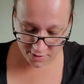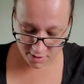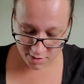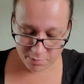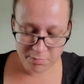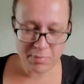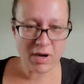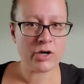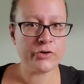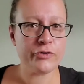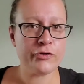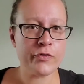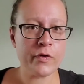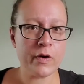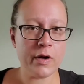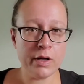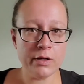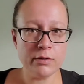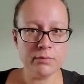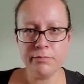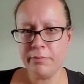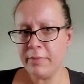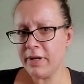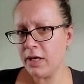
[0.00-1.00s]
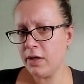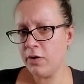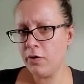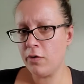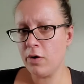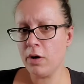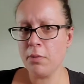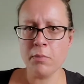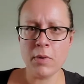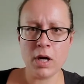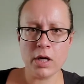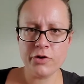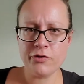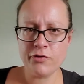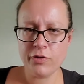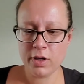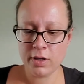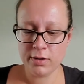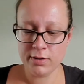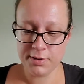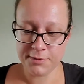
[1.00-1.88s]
Mantra, mantra, mantra.